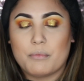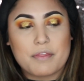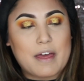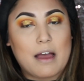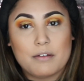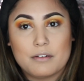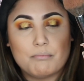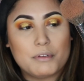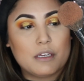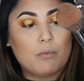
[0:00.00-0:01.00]
with that
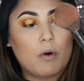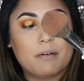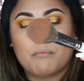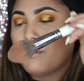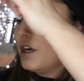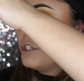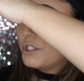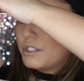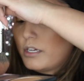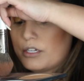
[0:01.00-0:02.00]
B1
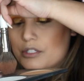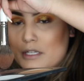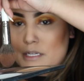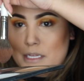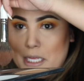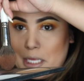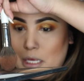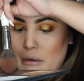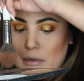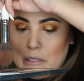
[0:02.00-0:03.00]
brush. I'm just going to
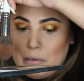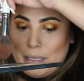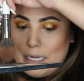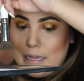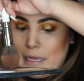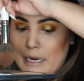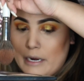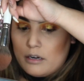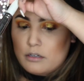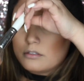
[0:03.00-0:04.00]
go a little bit in
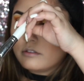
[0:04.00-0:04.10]
there.